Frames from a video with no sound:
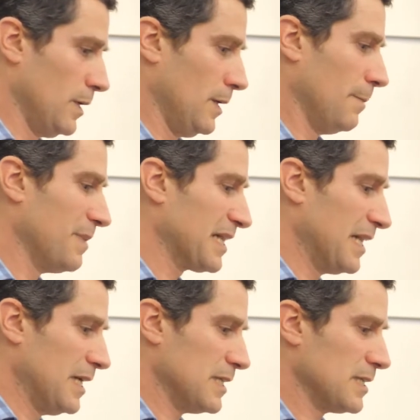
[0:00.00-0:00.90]
A bit
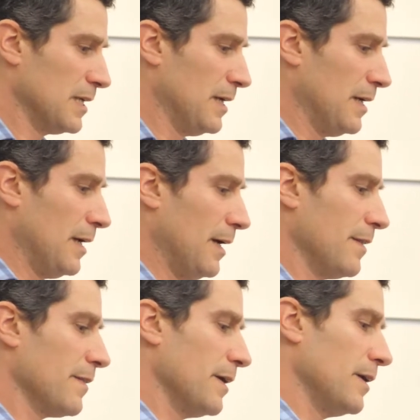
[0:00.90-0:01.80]
less,
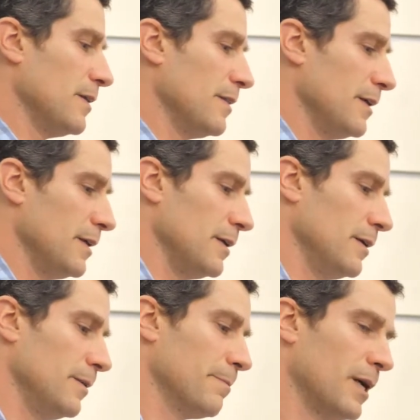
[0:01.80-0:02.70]
and
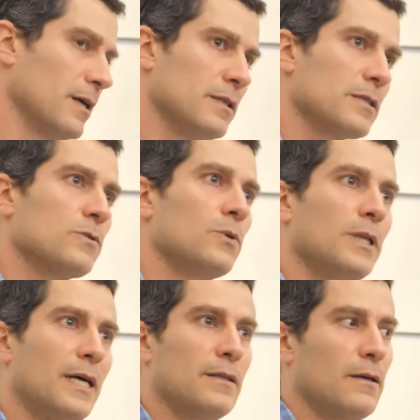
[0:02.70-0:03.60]
the parents who will
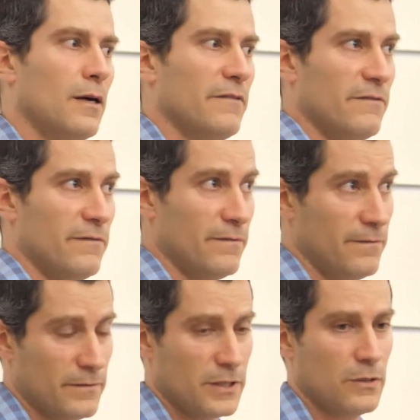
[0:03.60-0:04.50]
later have
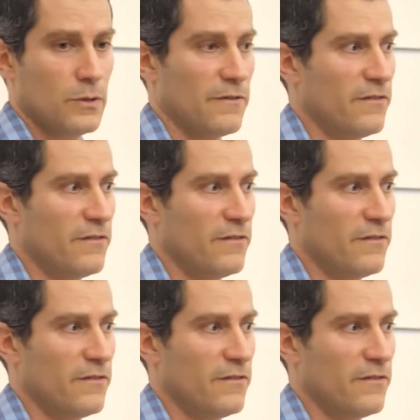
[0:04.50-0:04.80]
children of